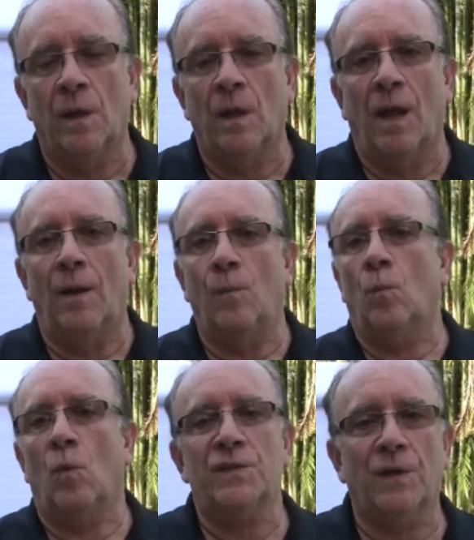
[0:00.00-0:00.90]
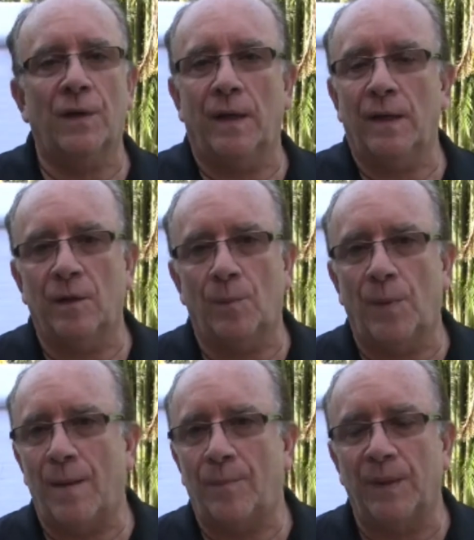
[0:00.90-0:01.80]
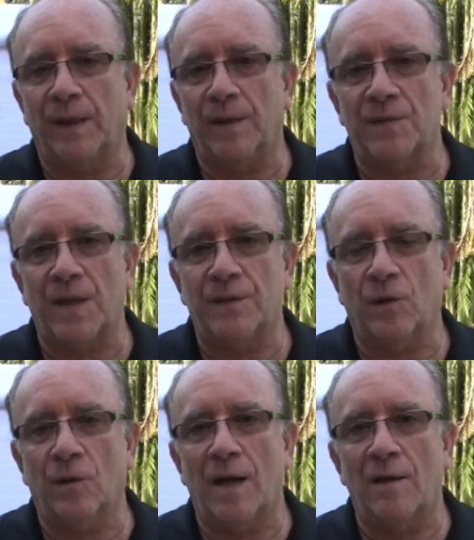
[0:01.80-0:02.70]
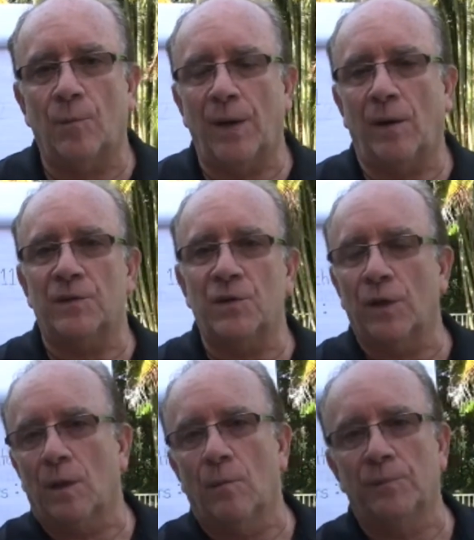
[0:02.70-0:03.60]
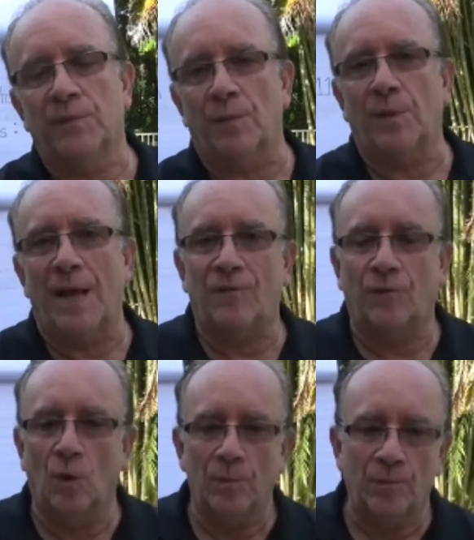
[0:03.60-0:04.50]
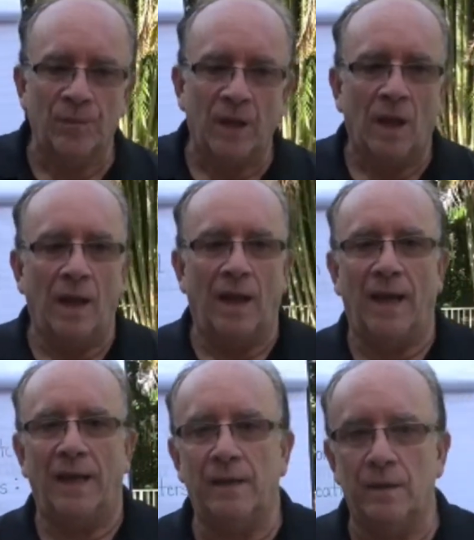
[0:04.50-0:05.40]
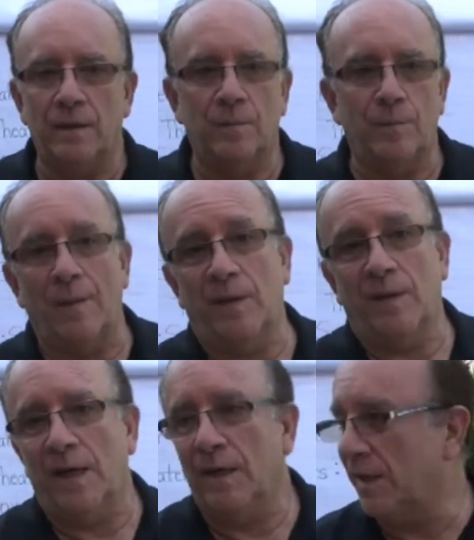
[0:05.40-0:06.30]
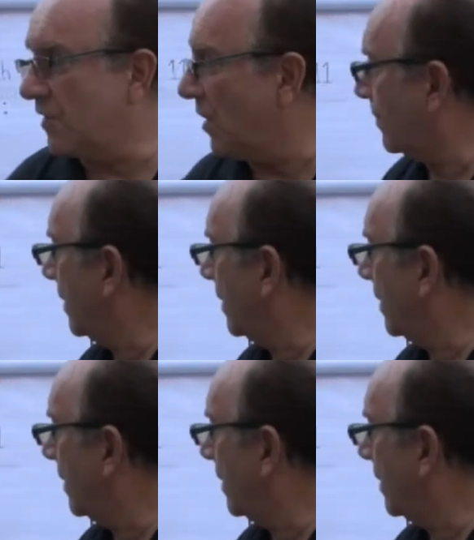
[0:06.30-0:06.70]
And what's going to end up happening is that you're going to have a parent's going to come up to the platform, and maybe they need something